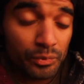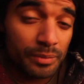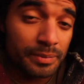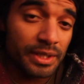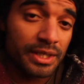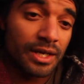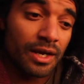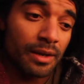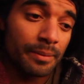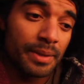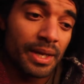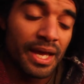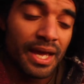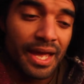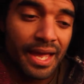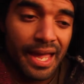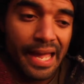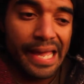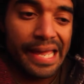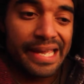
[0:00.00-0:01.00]
You become
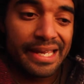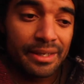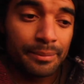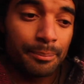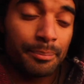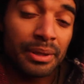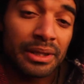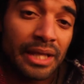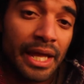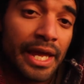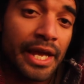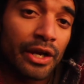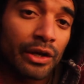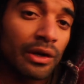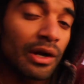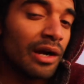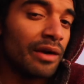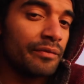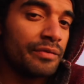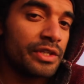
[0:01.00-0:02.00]
a
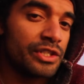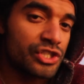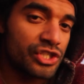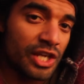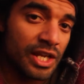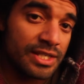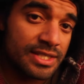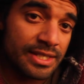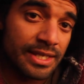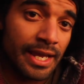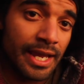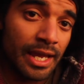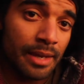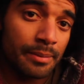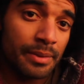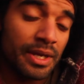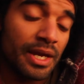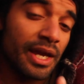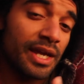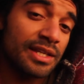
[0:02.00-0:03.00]
player of the chess game